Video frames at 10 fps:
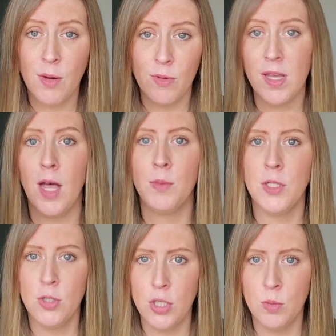It really helps
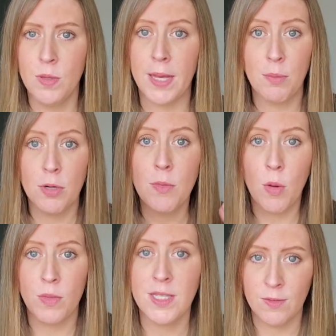YouTube like
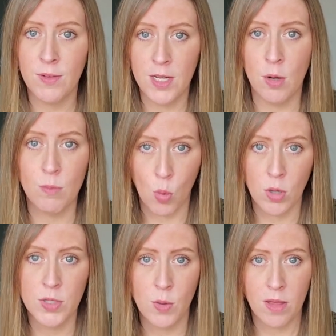promote this video
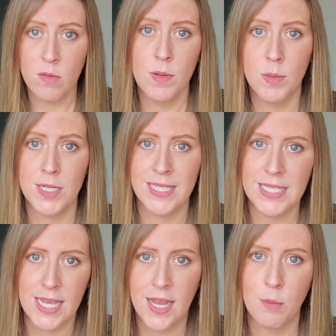more so other people can
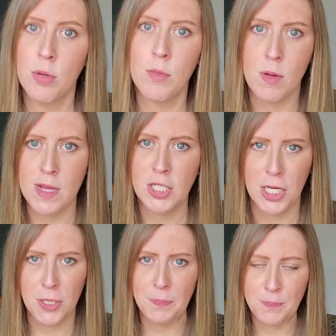see it and promote my
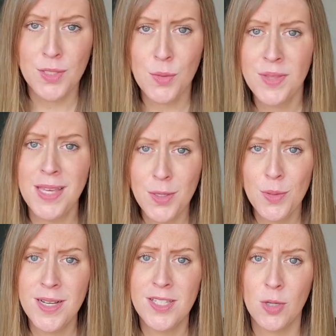channel. So thank
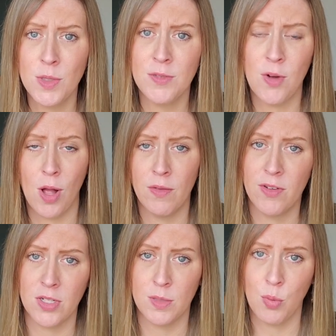you guys so much for all of
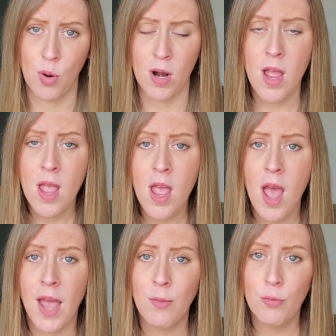your support.
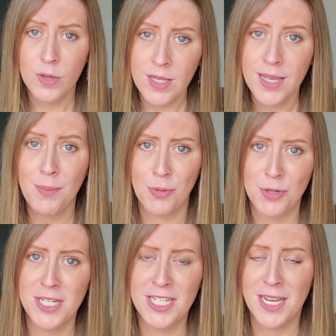I really
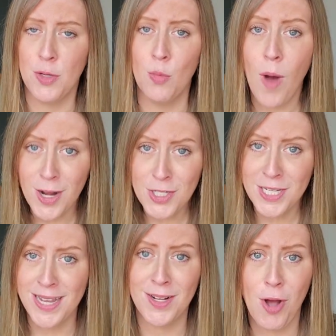appreciate you
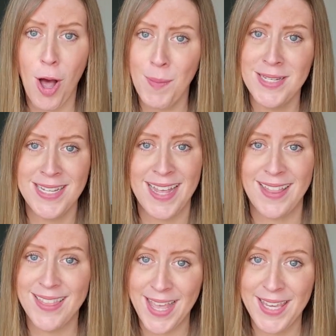watching and commenting
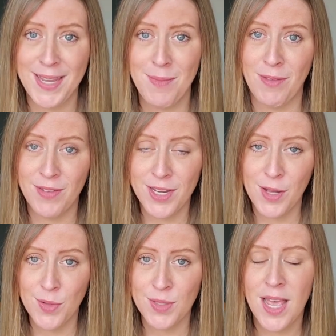and liking my
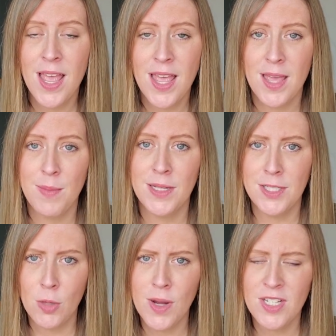videos. It
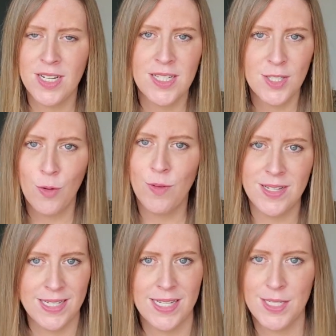means so much and it's so
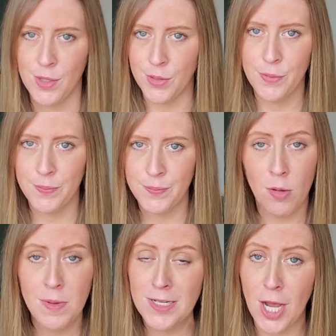fun to get to know you.
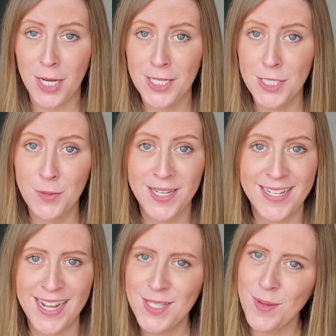I'll be talking to you
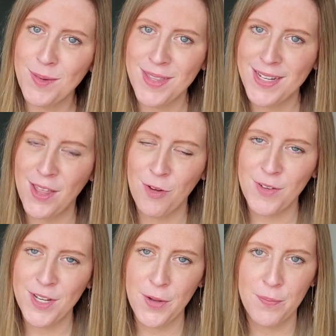again next week with another
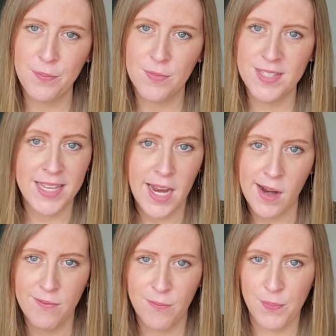video. Take
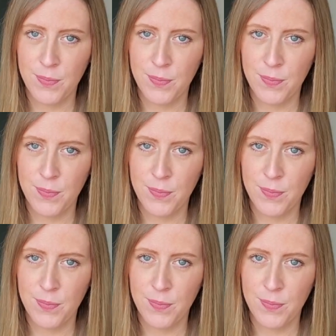care.